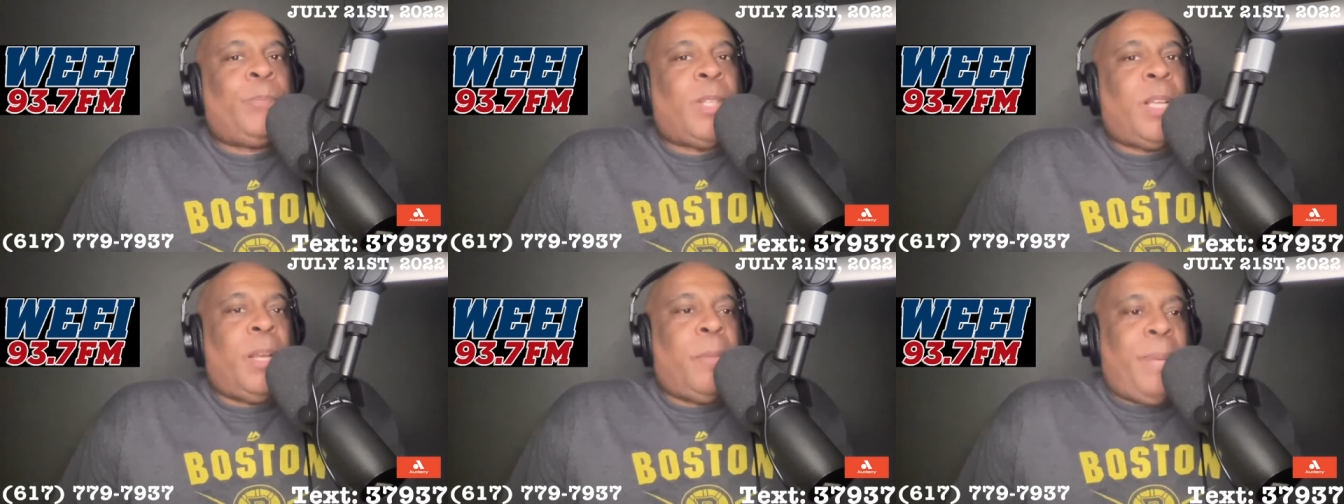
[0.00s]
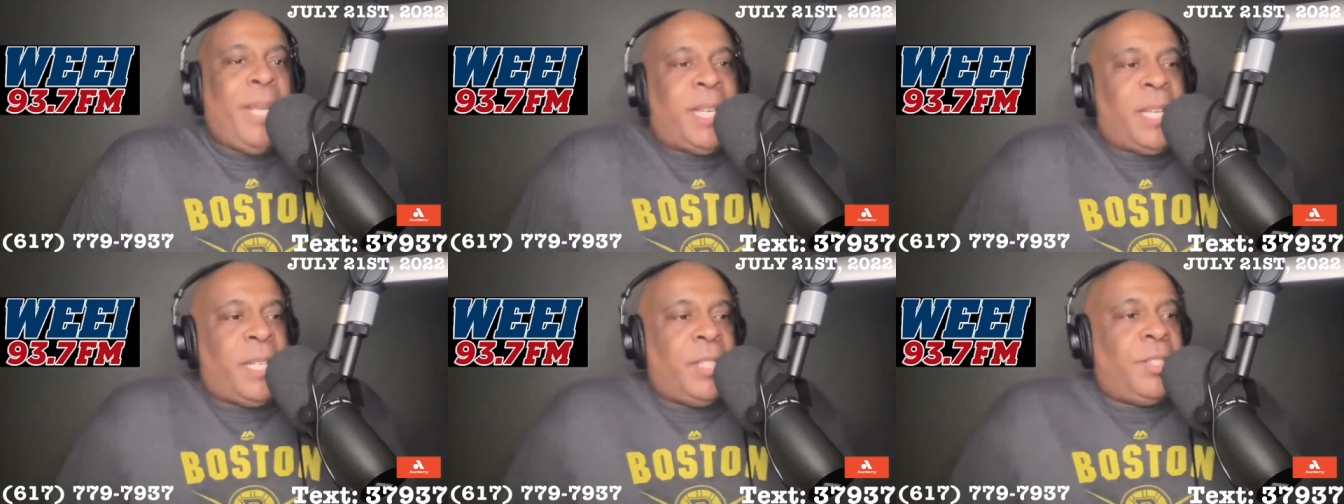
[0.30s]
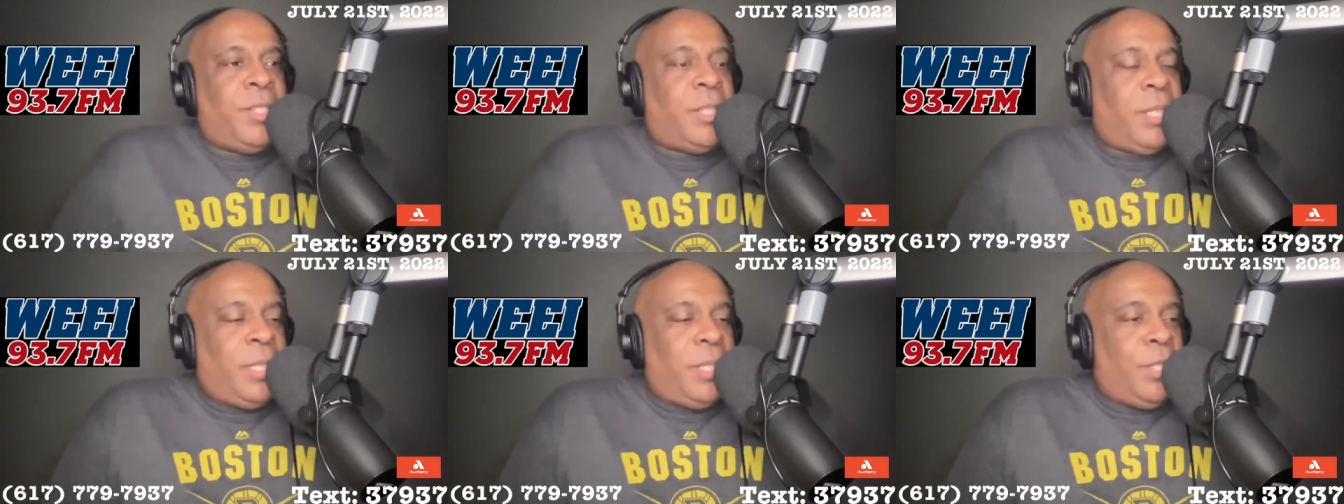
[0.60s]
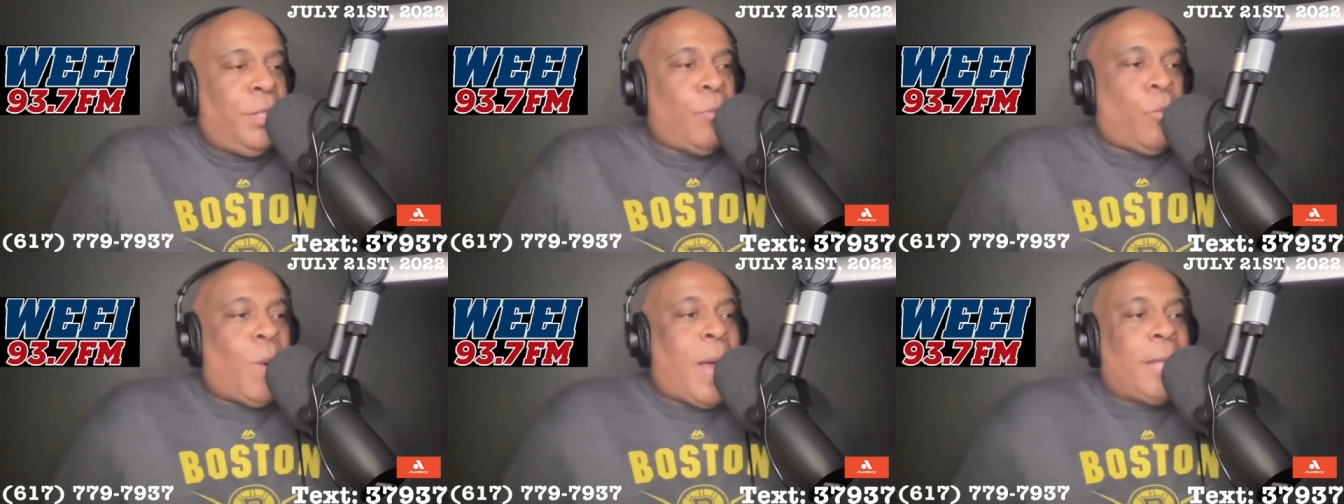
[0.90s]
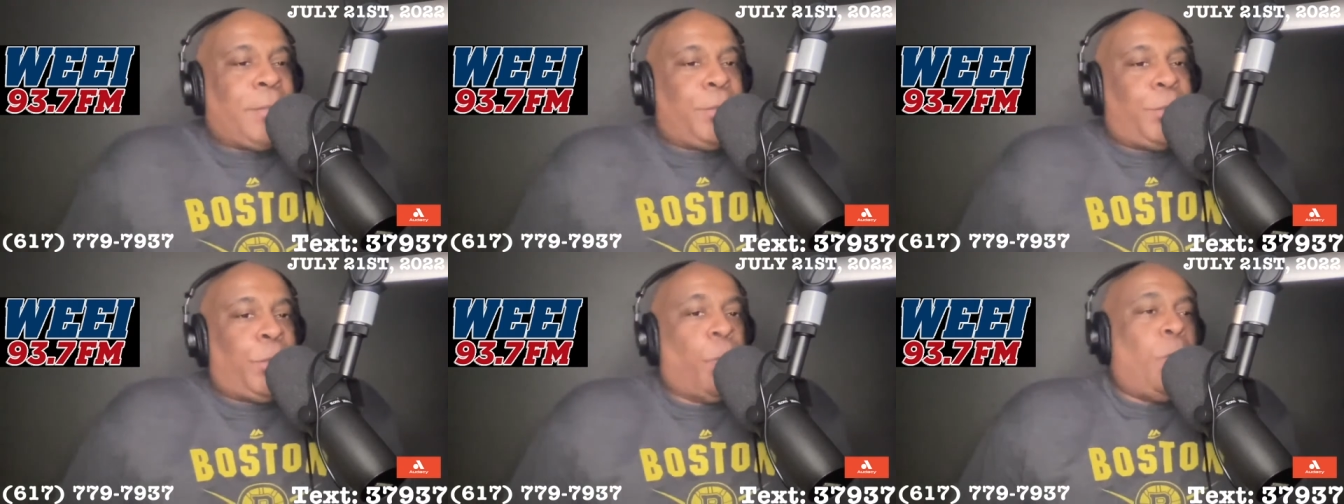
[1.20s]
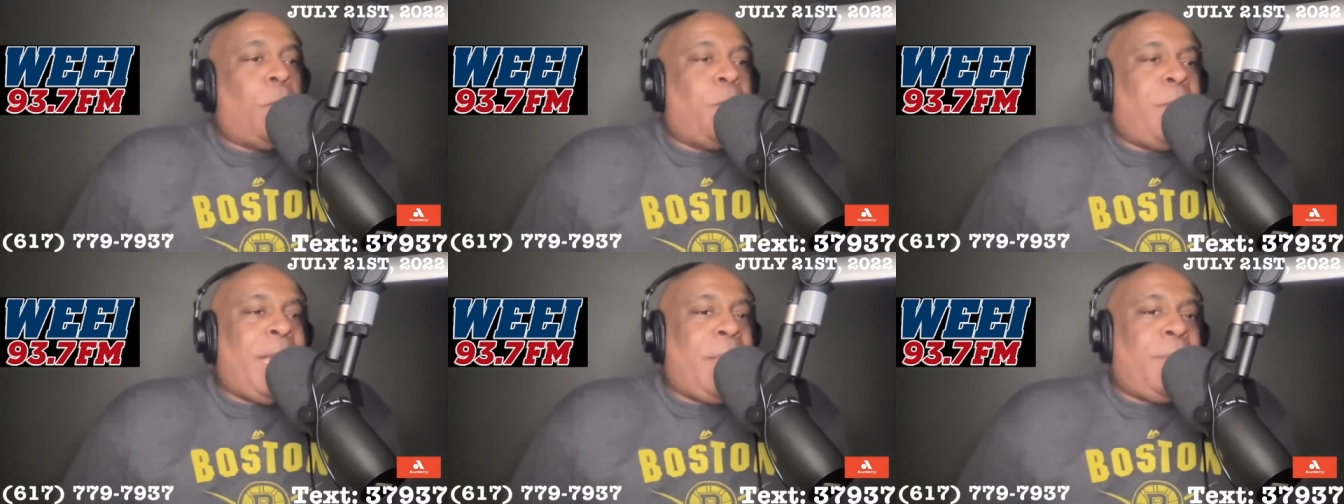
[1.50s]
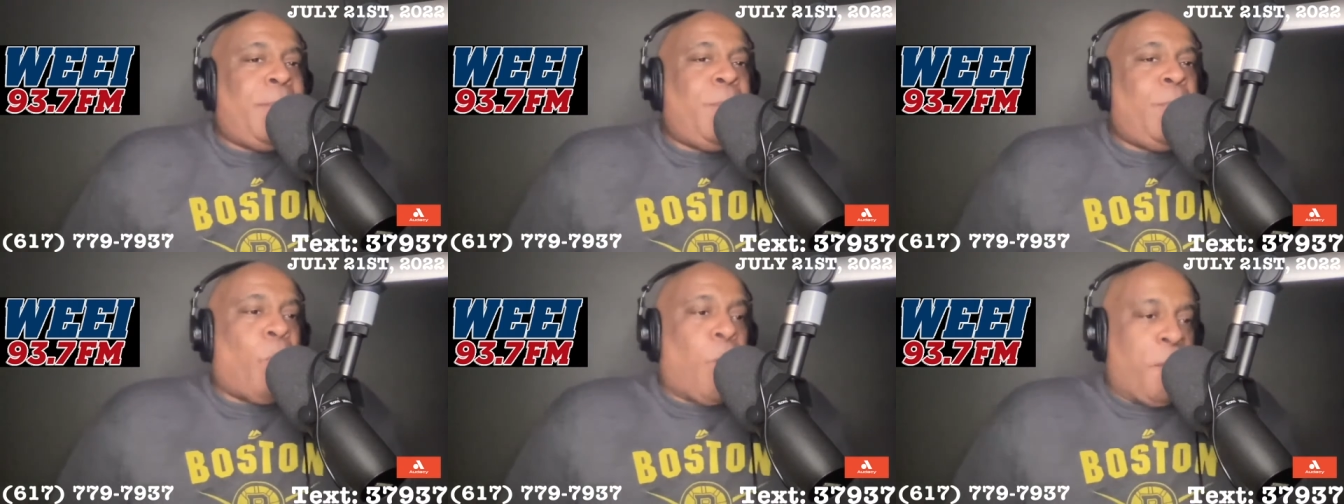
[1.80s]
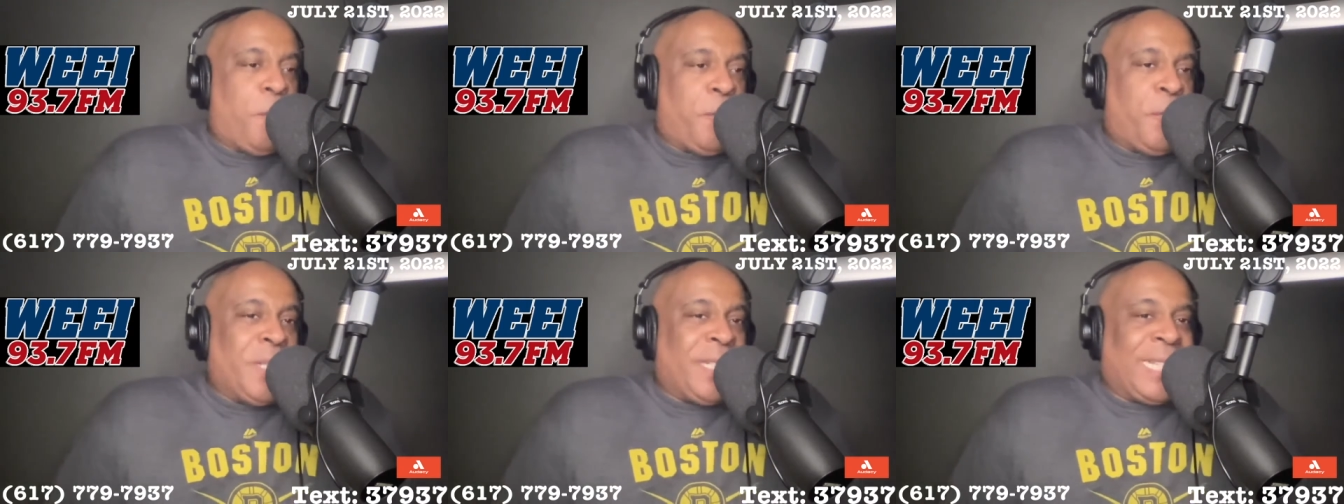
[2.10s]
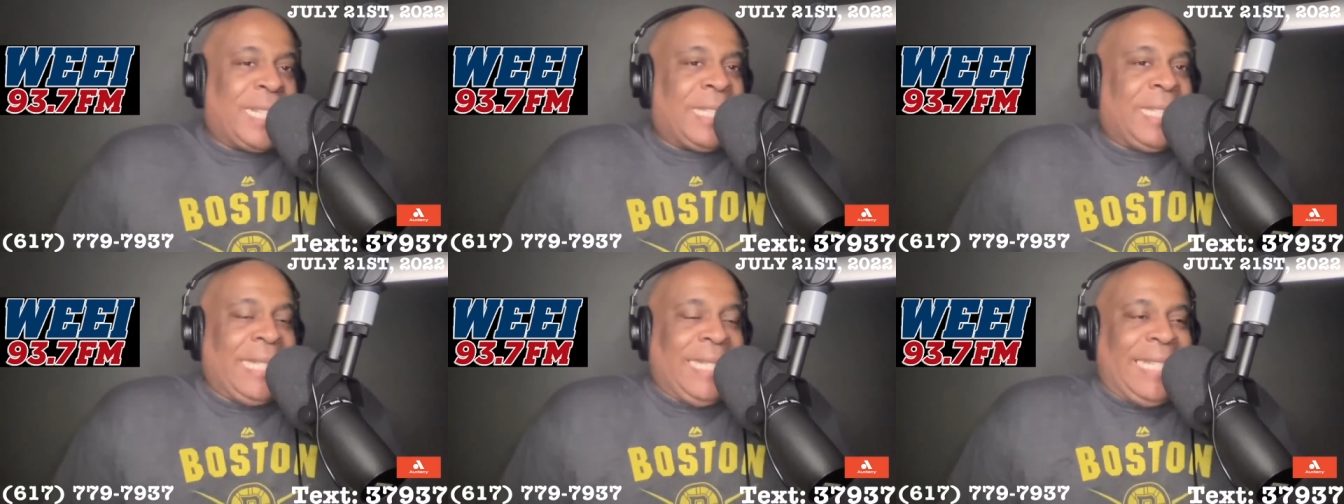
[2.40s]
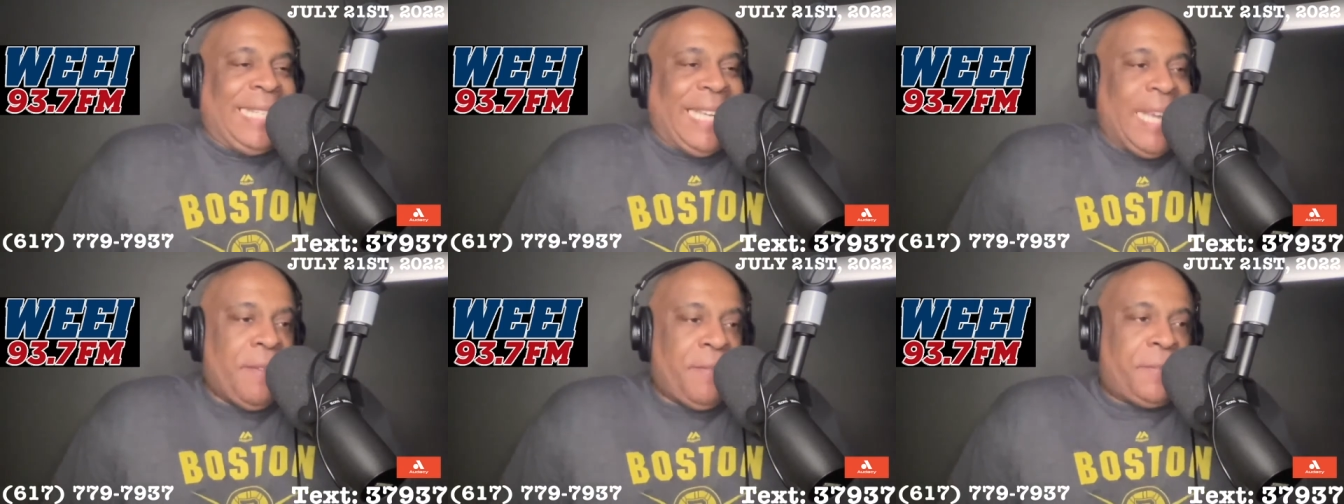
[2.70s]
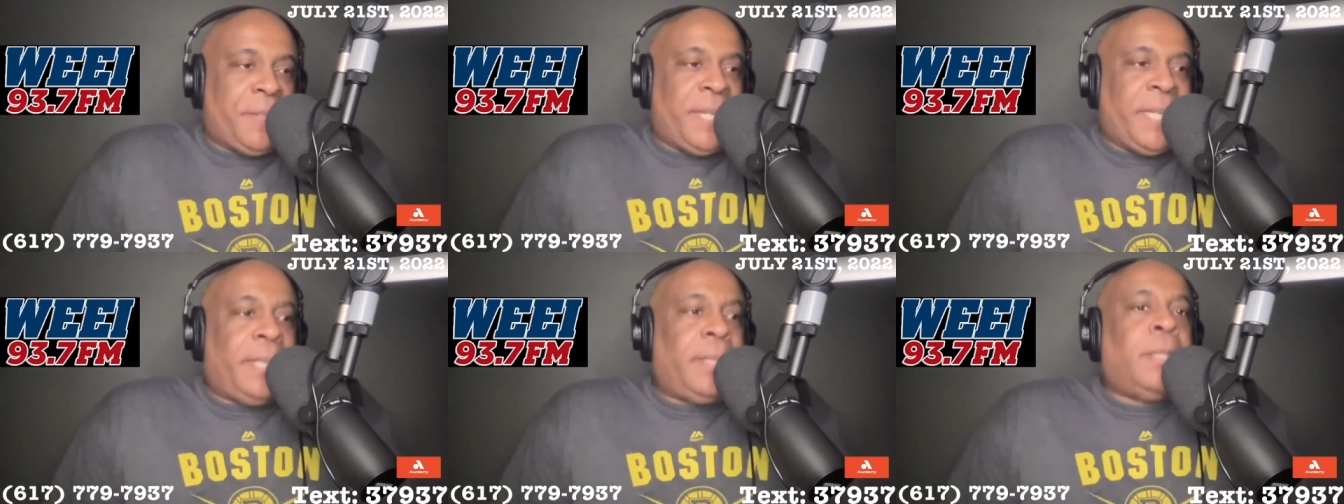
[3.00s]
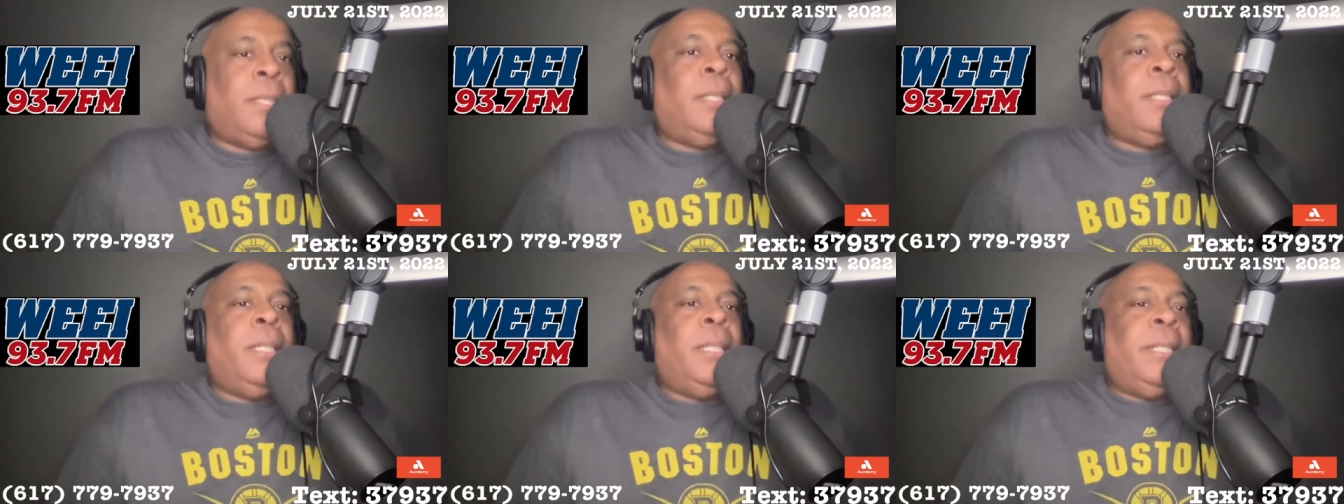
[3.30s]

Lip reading: Because while Tua may be more physically gifted,